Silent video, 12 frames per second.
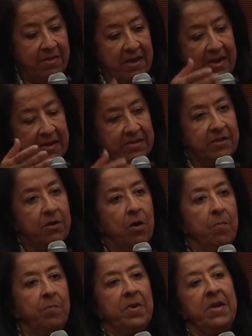think it's a
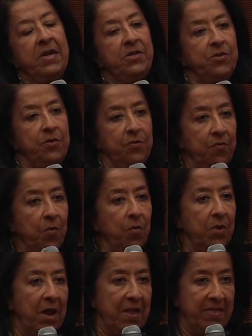combination of
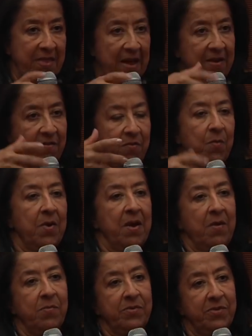all, and that is what
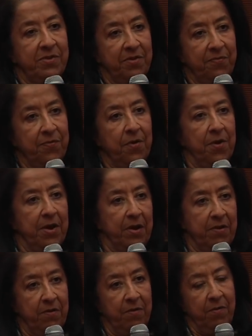I was
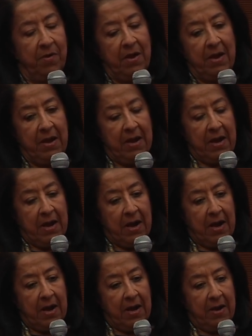referring to.
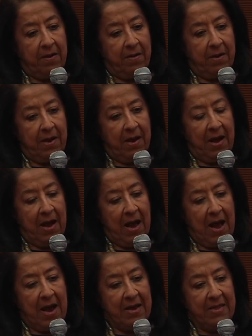
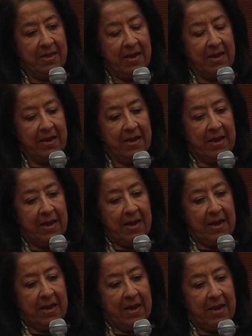I think
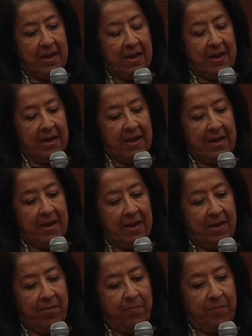
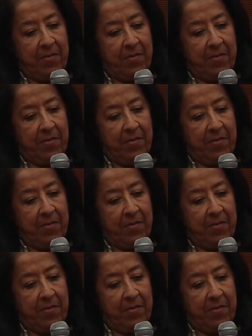the